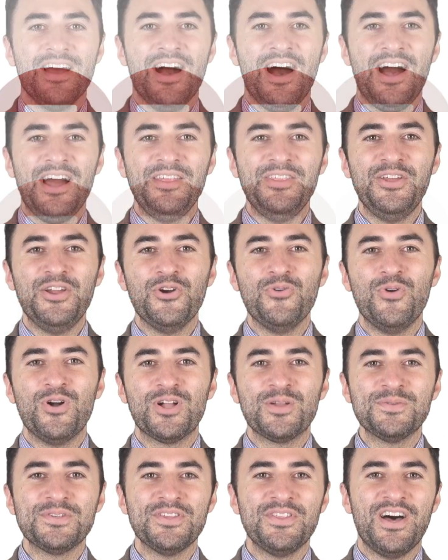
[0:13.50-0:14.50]
Hi there,
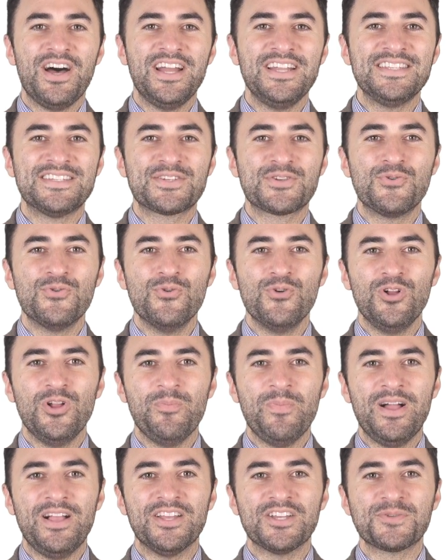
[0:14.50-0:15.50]
welcome to the Heights School.
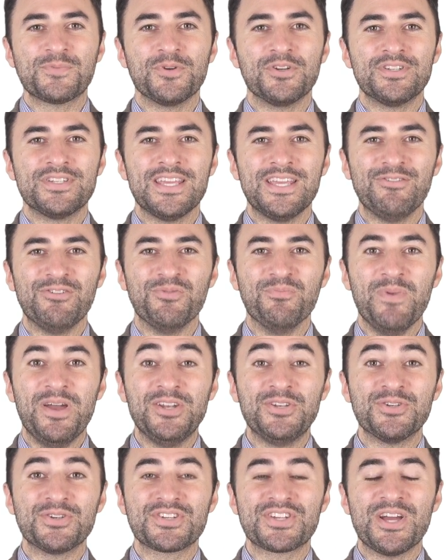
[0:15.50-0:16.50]
I'm Alex Berthet with
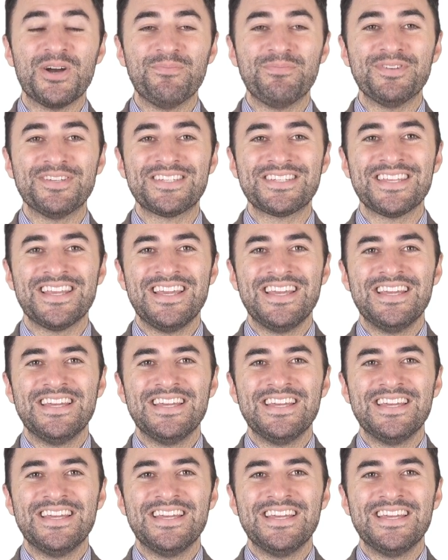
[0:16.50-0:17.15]
Mentors Compass.